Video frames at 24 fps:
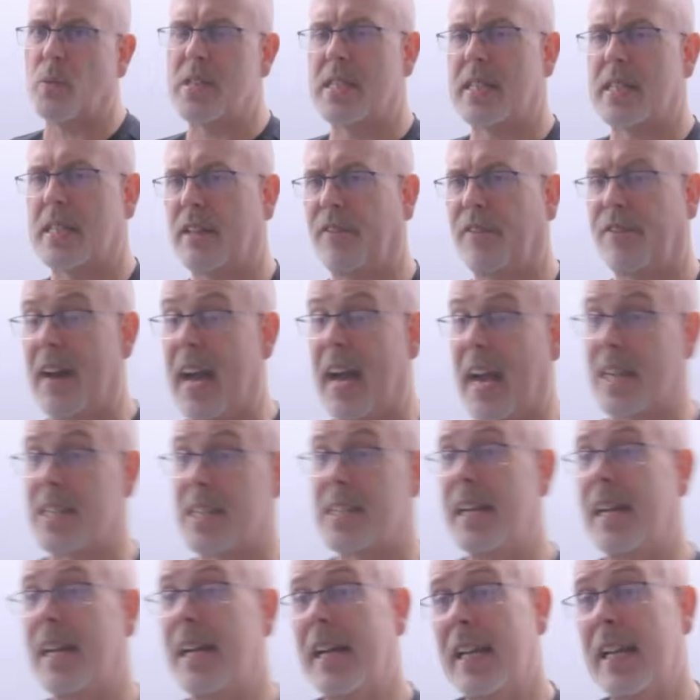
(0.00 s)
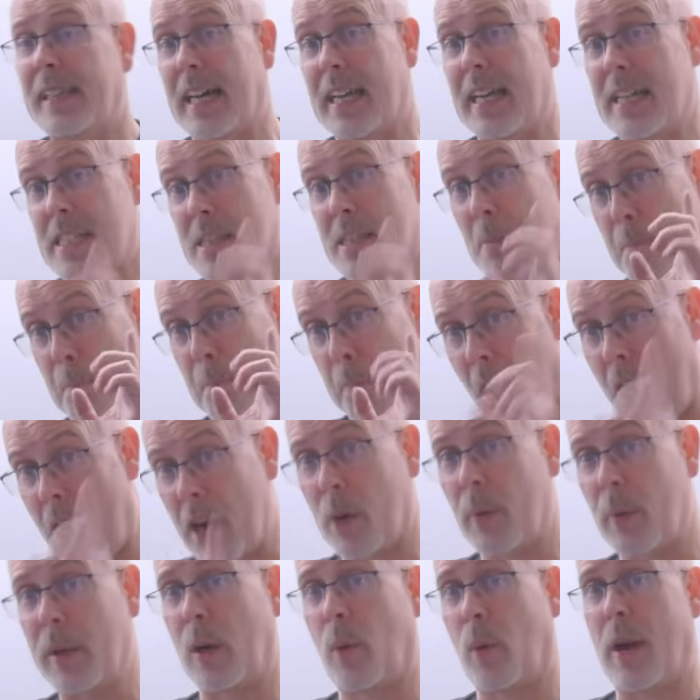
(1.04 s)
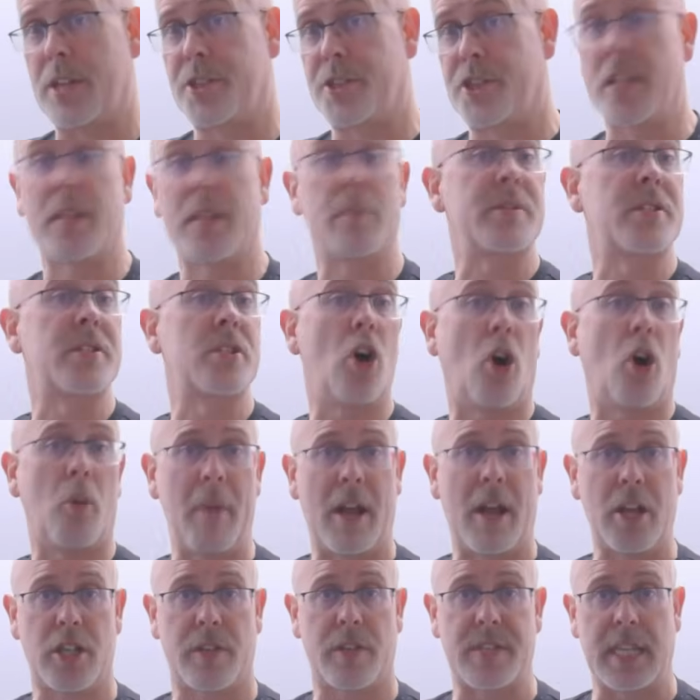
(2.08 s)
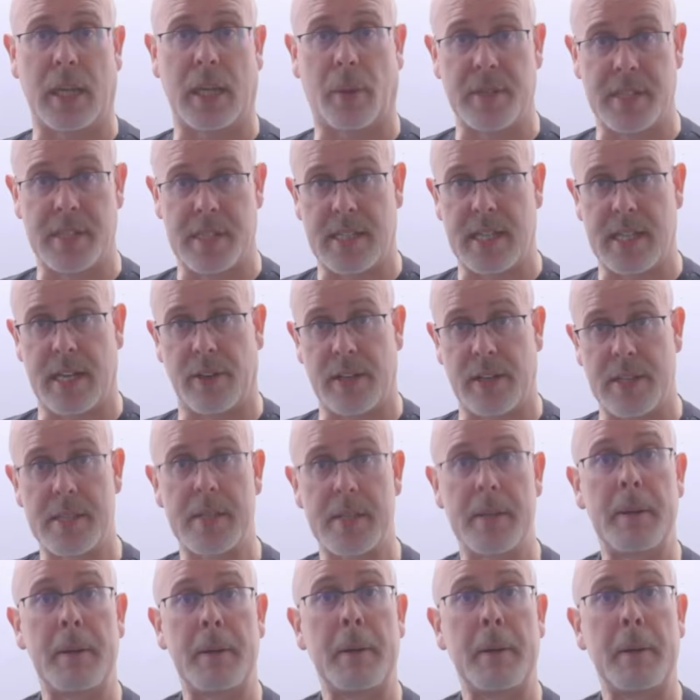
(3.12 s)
was the fact that it's a borrowing question. There was no mention of sequence and series.